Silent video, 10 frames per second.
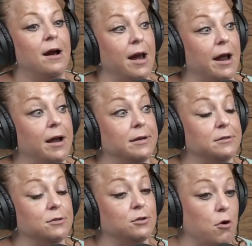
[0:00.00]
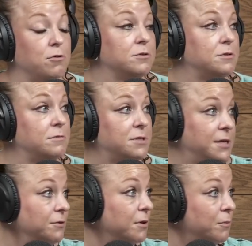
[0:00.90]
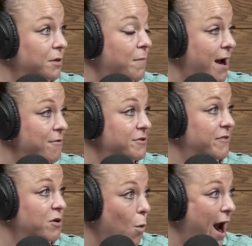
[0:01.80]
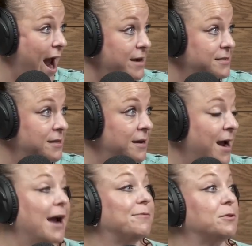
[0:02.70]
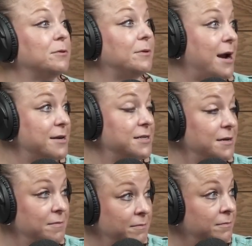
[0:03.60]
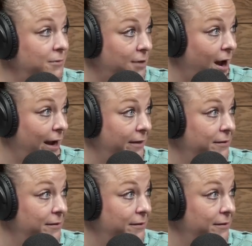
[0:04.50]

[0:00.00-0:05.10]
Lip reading: and Charles sealed them with paraffin wax after Edison died.